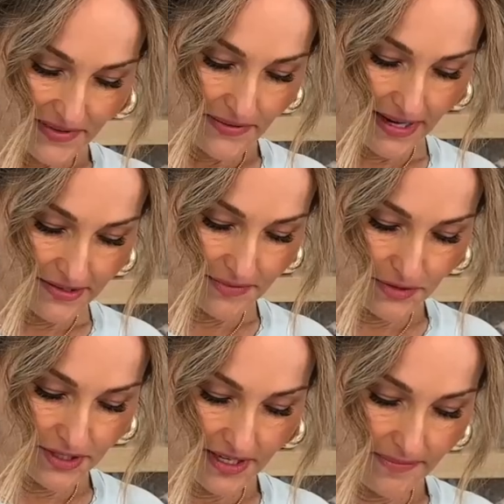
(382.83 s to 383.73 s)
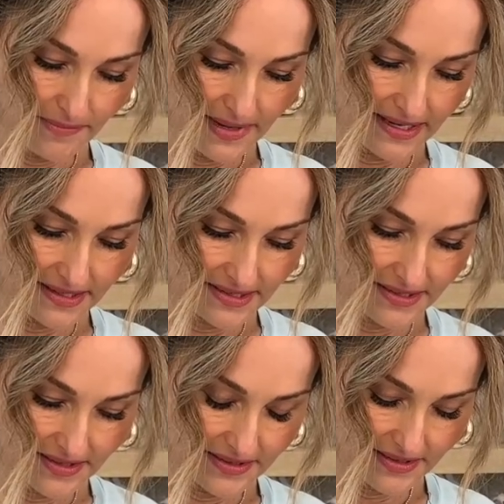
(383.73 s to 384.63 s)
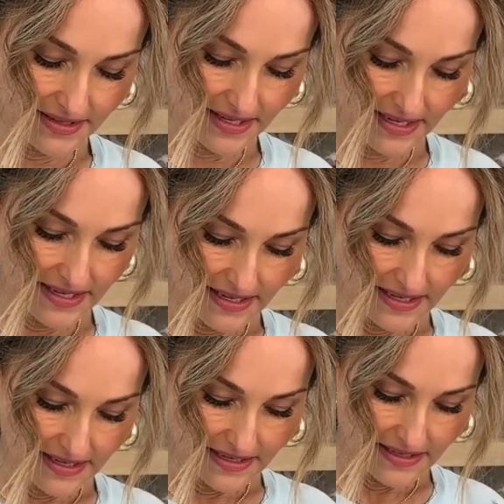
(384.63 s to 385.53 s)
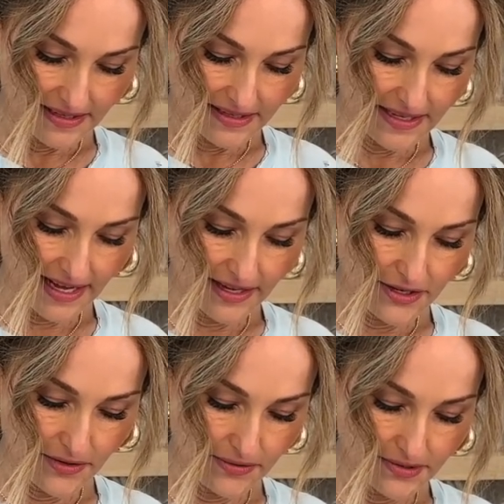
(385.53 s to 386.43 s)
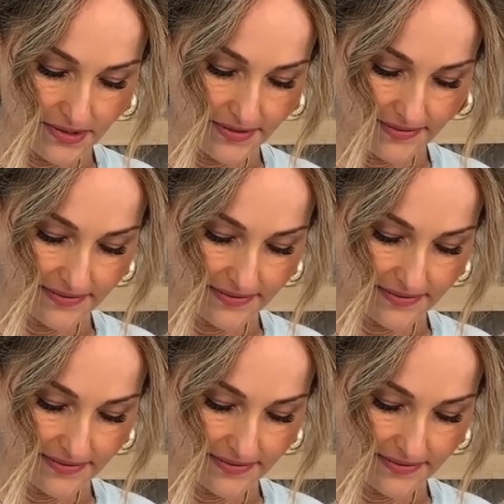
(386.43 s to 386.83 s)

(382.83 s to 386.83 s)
Okay, so I'm just gonna mix the egg yolks.